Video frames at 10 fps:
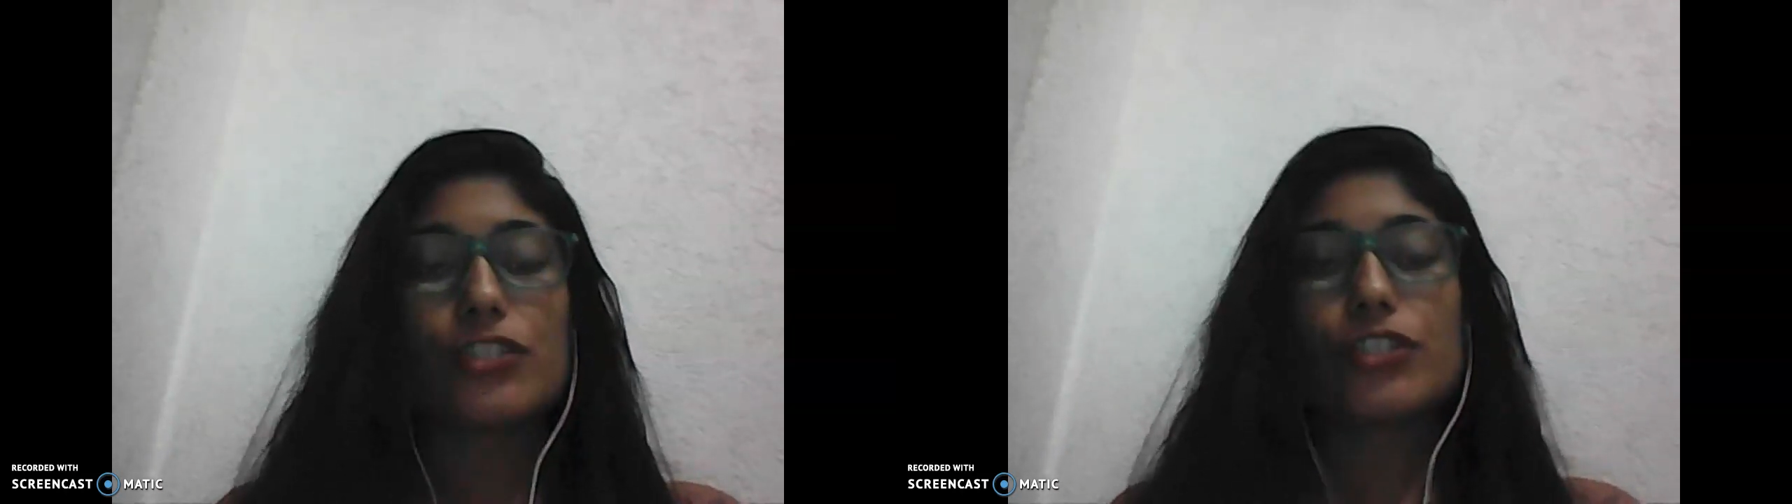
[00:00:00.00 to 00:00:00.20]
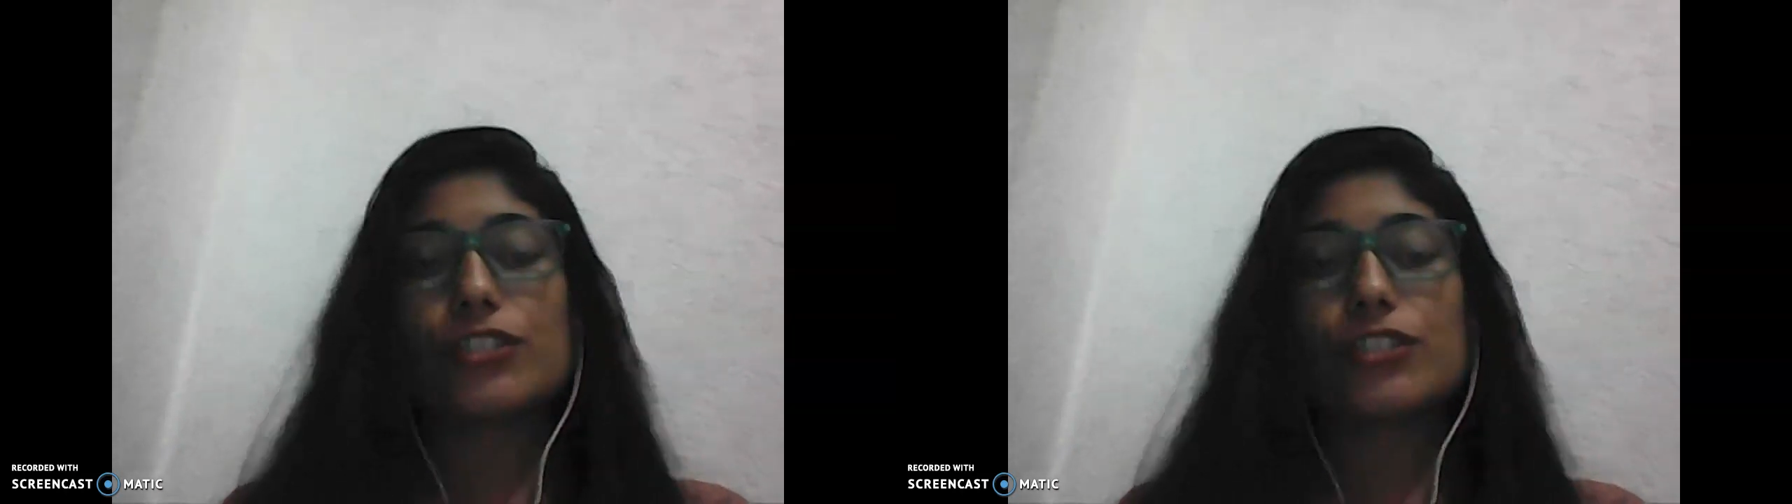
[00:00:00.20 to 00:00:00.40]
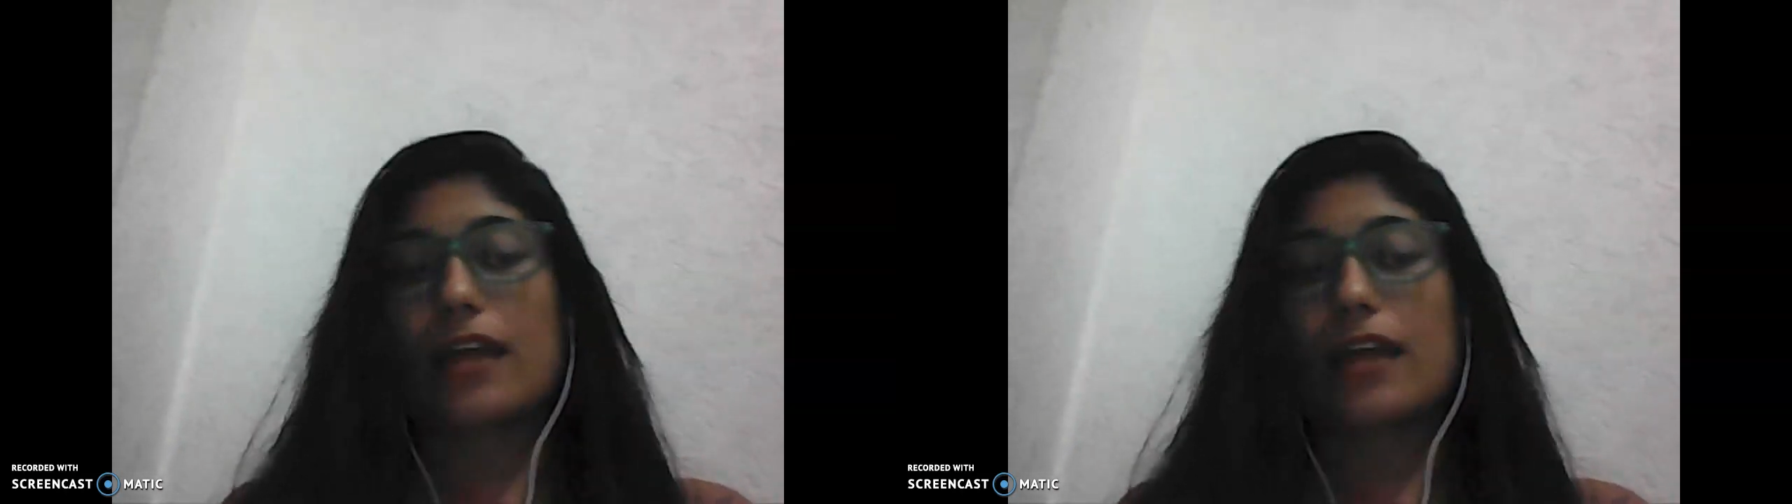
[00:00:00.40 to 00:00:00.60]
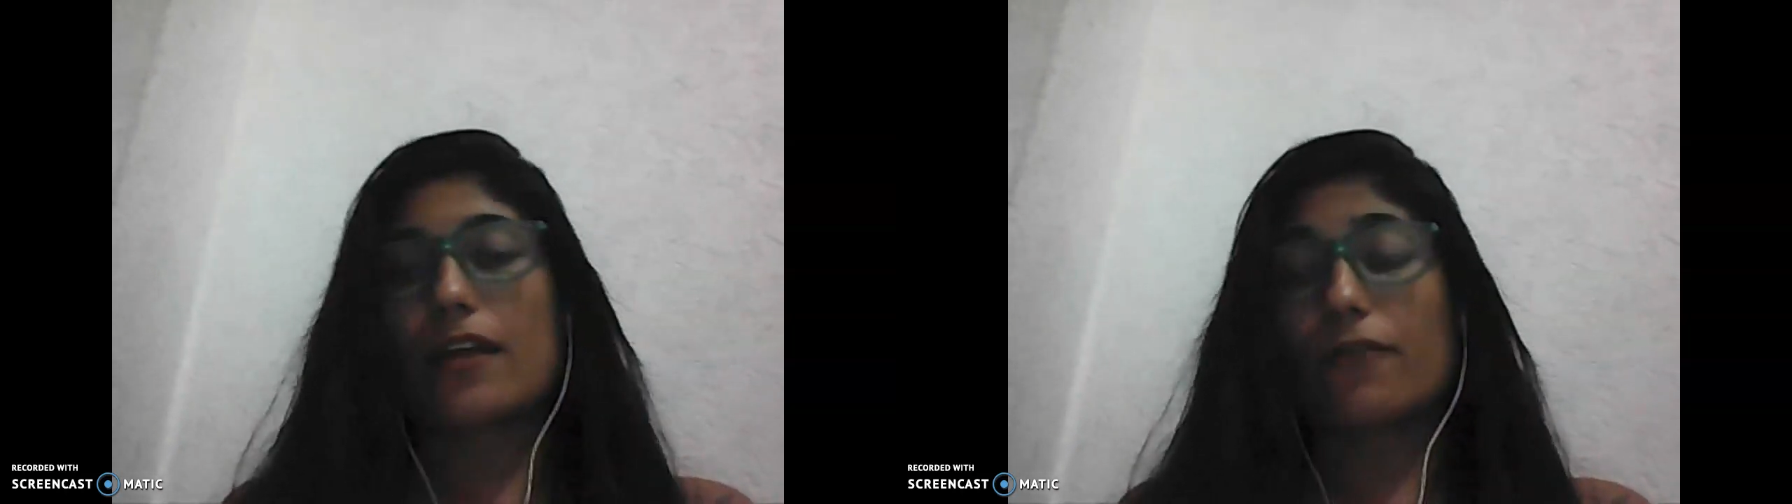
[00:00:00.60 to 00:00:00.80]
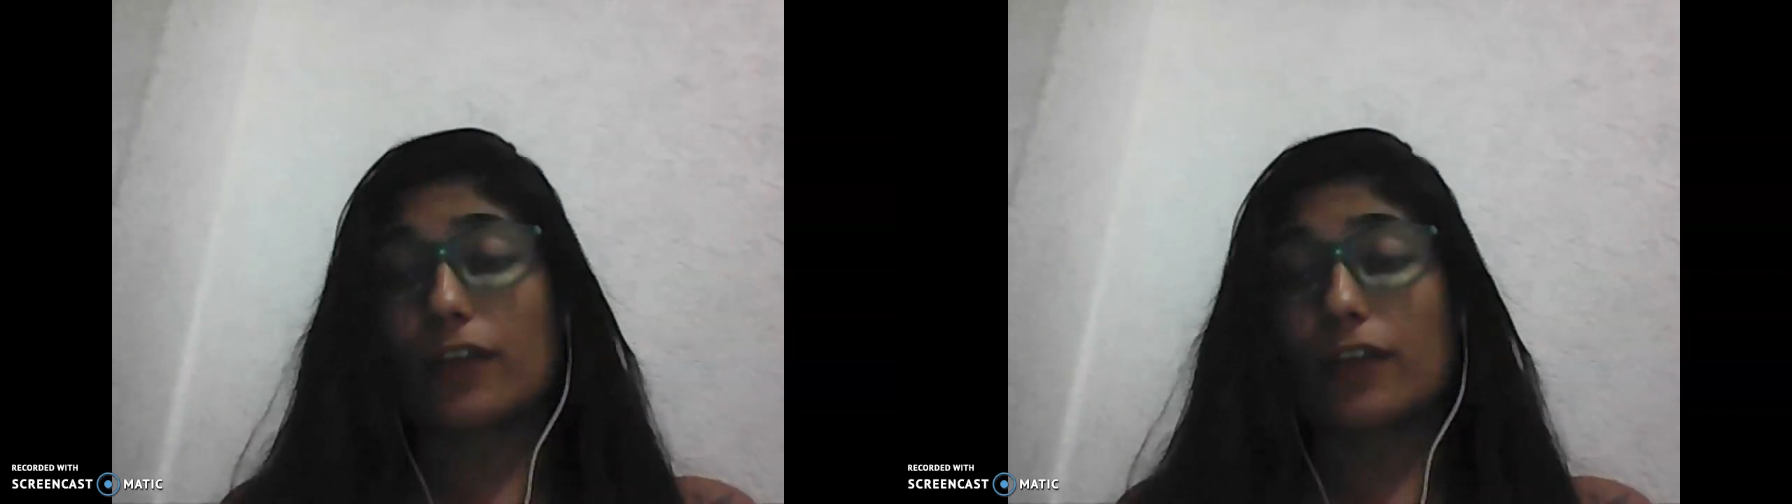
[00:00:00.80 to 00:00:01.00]
should you
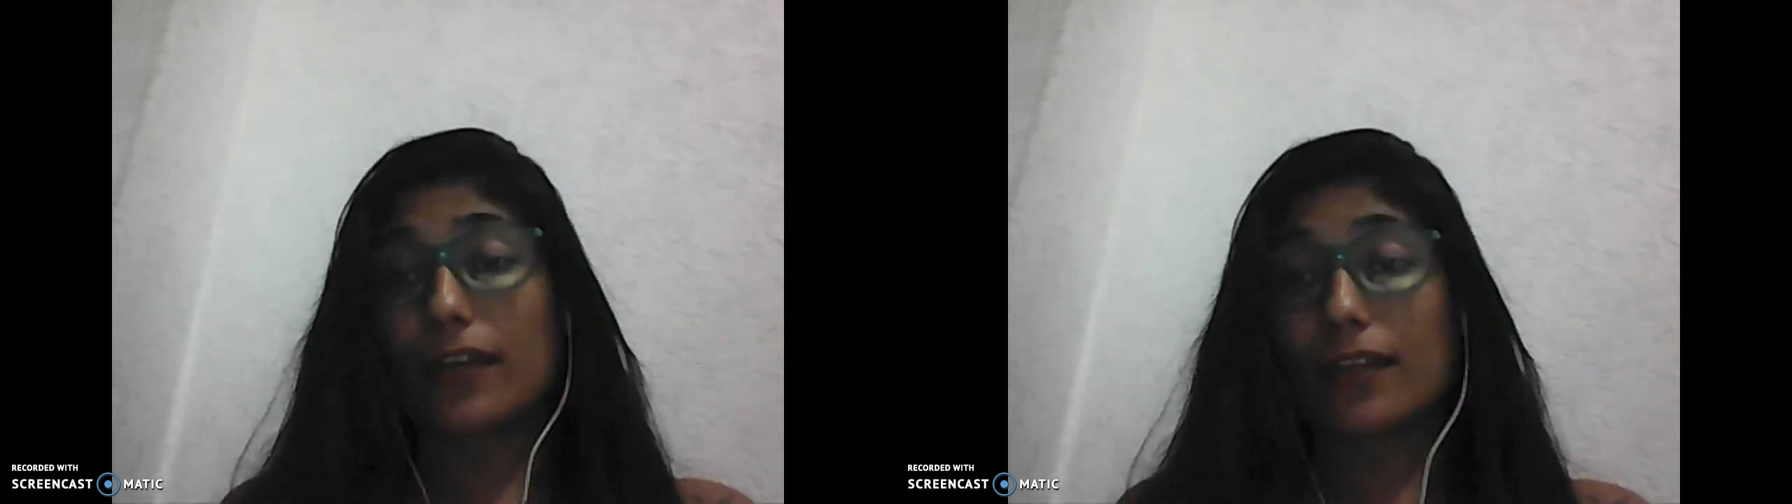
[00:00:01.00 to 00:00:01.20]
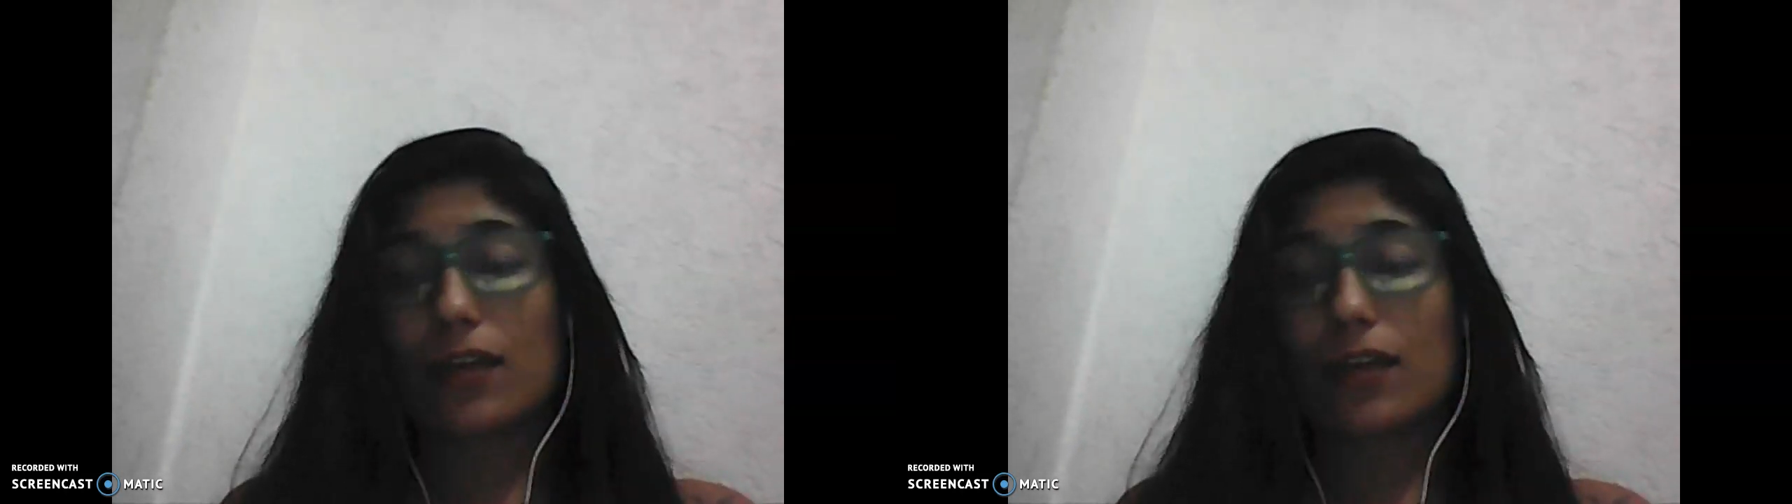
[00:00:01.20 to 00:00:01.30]
study a foreign